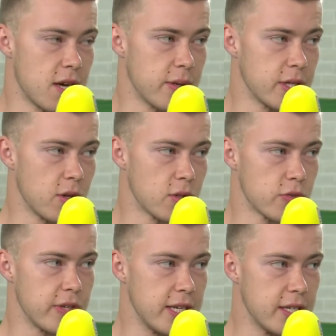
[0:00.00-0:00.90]
how it goes
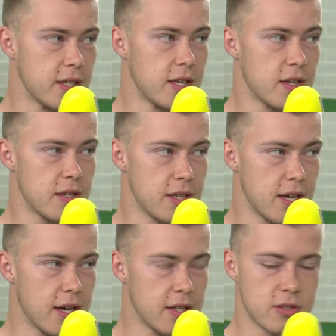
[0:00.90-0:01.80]
really. Yourself, really.
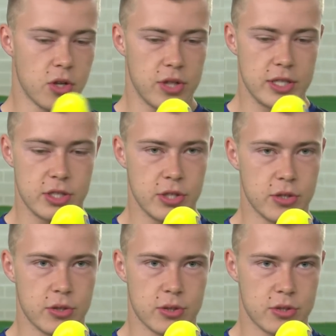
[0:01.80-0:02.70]
Yeah, yeah, nothing
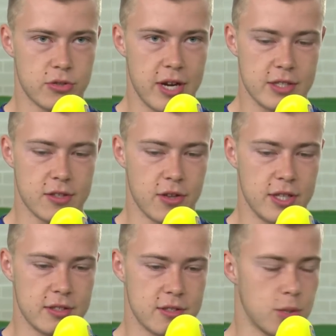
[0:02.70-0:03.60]
to stress,
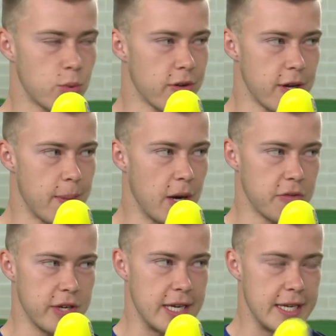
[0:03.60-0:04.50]
nothing to worry about
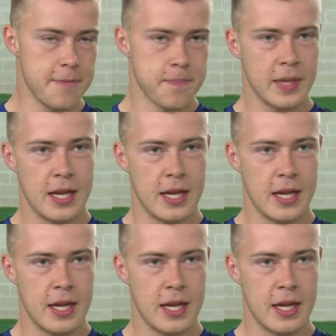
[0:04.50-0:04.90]
really. Yeah.